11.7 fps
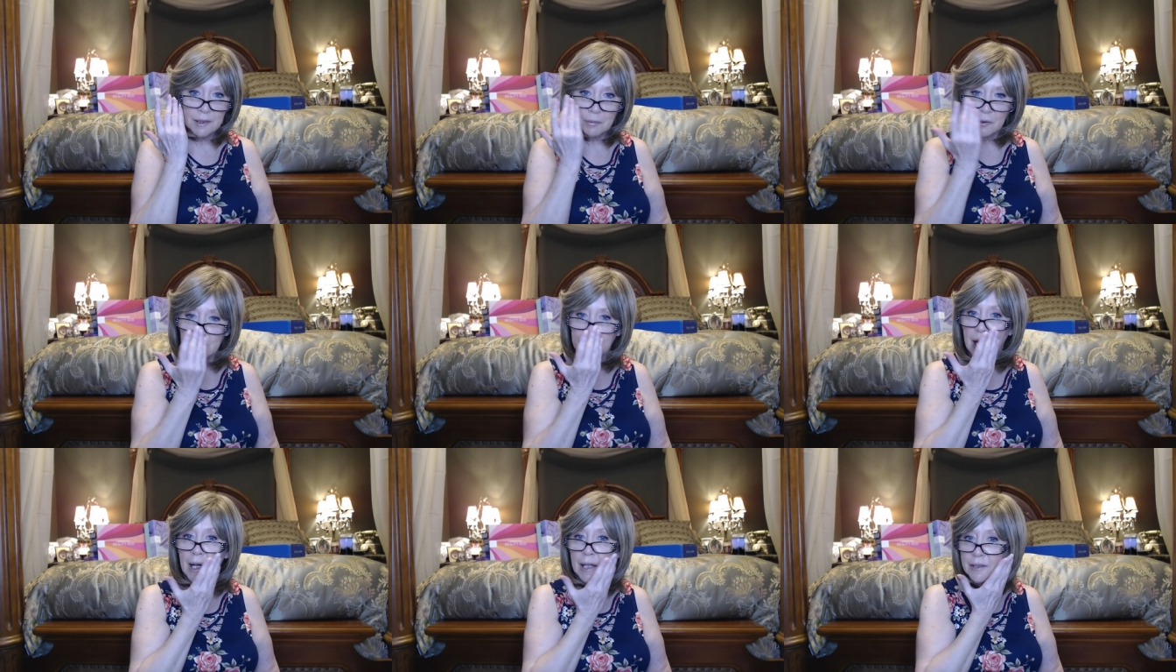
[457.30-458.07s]
both
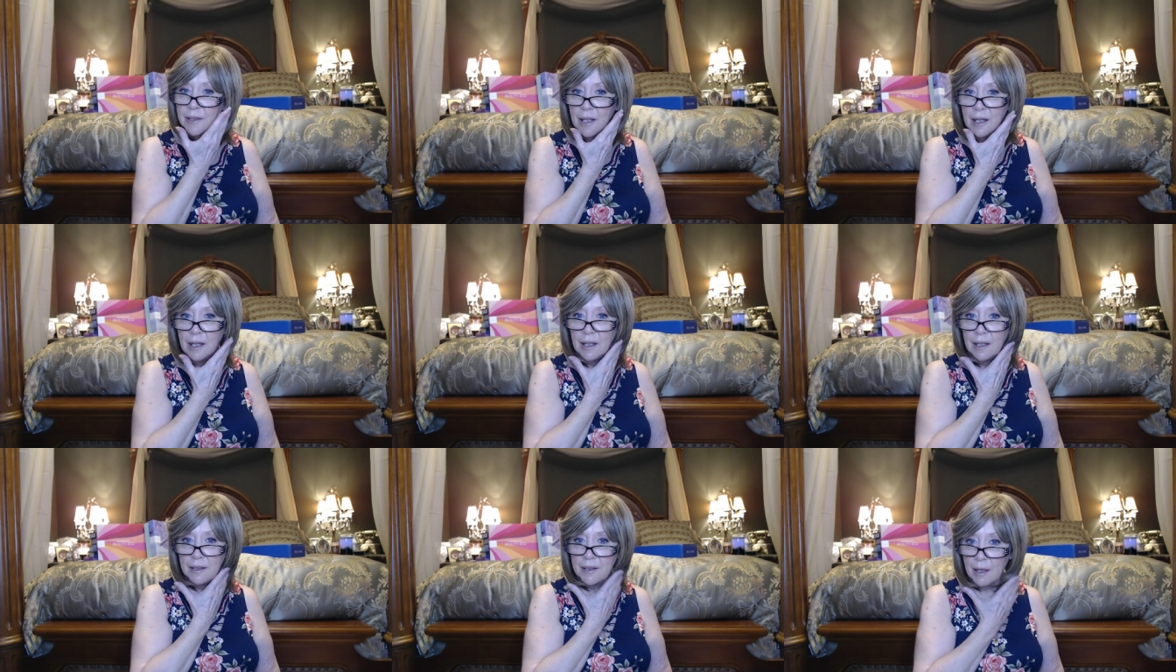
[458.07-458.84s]
sides,
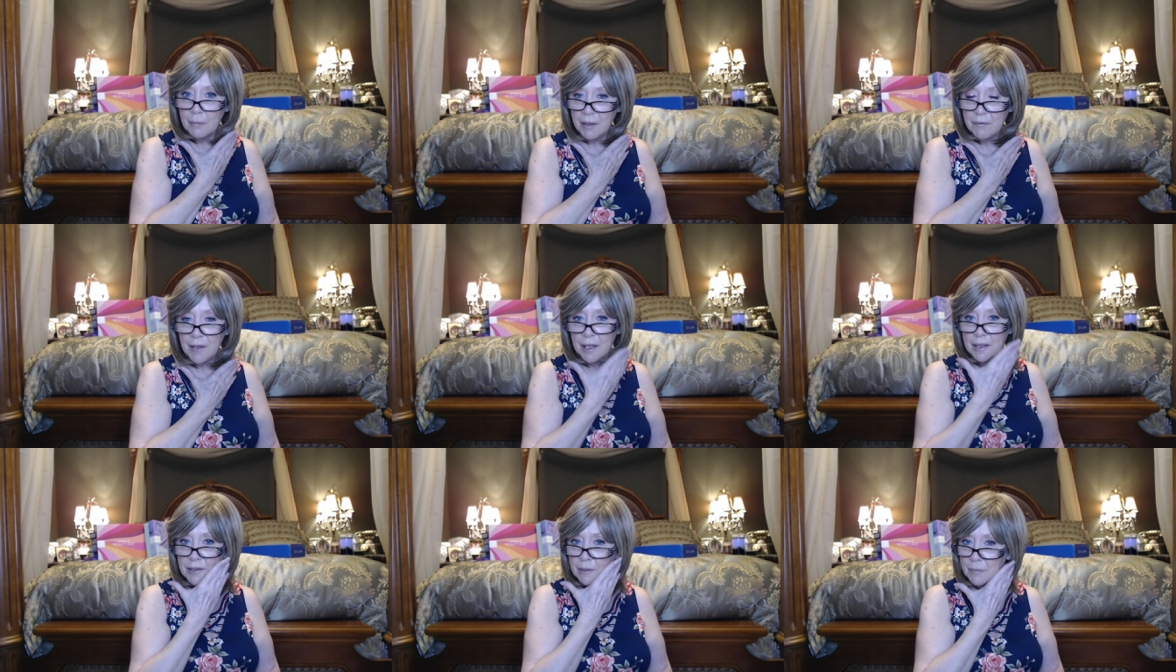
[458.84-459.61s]
and down my
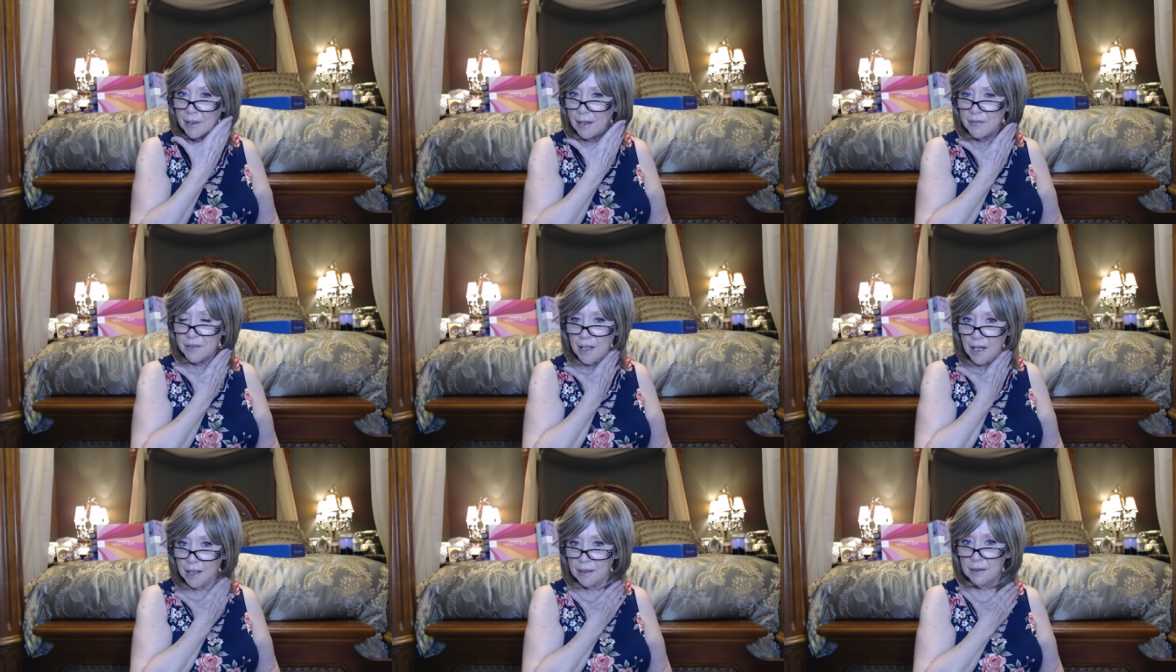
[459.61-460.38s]
face on my left
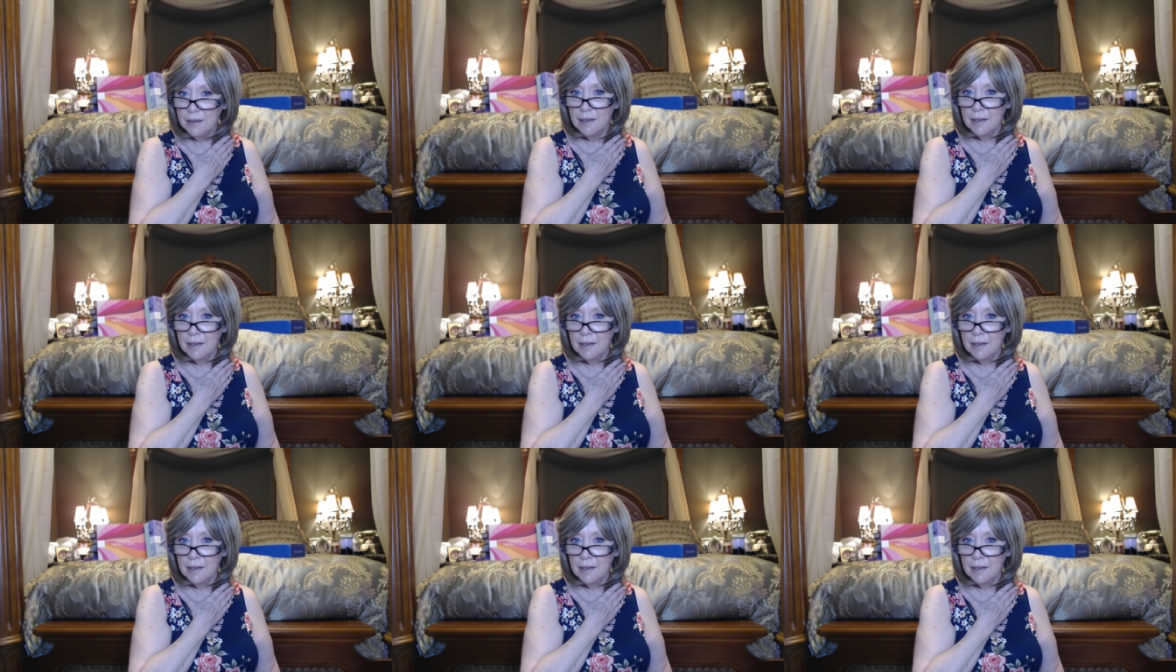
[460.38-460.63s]
side,